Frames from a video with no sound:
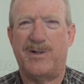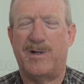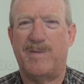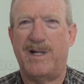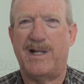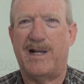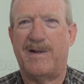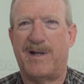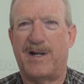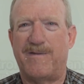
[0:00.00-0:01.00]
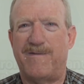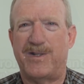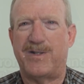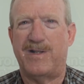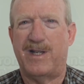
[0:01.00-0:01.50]
Germany now, Dr.
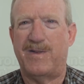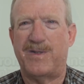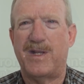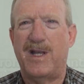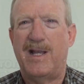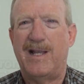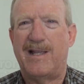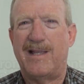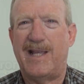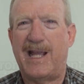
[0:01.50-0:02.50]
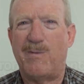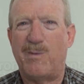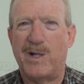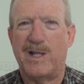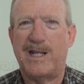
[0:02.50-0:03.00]
Fisher and others. They
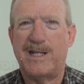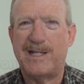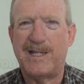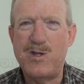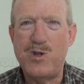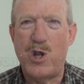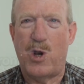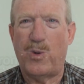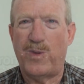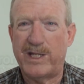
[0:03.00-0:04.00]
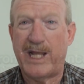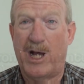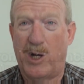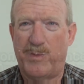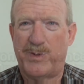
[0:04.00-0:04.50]
really know this
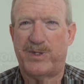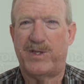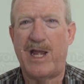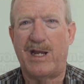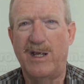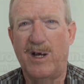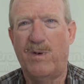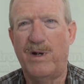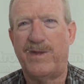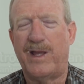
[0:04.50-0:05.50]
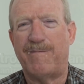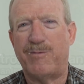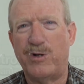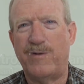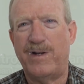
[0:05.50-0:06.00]
helps. They know it, they've
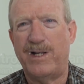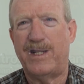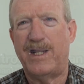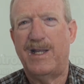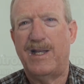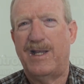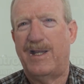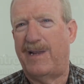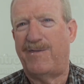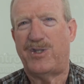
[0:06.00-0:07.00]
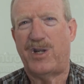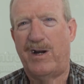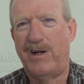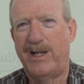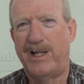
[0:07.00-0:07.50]
proven it, they've
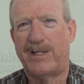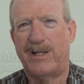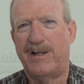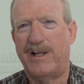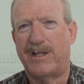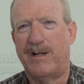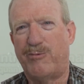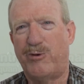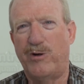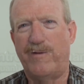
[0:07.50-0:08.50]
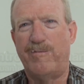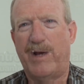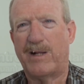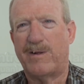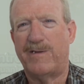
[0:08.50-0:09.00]
shared it. It's an approved
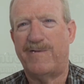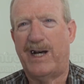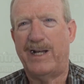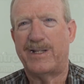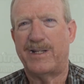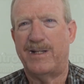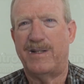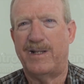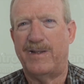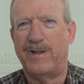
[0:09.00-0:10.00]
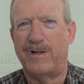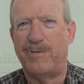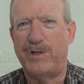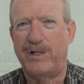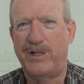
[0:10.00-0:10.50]
medical device in the
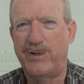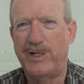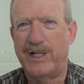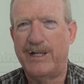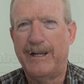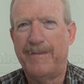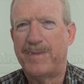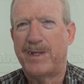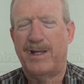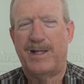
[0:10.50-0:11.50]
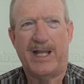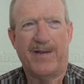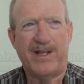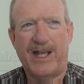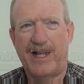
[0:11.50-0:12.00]
European Union. The
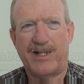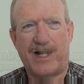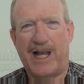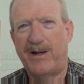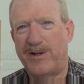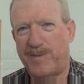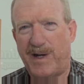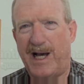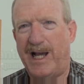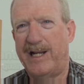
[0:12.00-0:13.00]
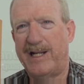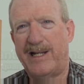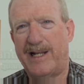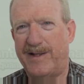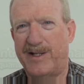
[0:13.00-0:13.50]
FDA is light years behind
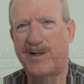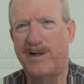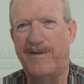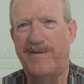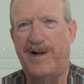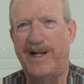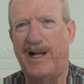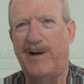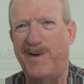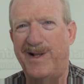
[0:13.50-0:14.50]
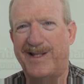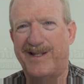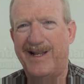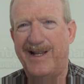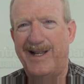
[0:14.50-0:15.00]
it at this curve right now, but it's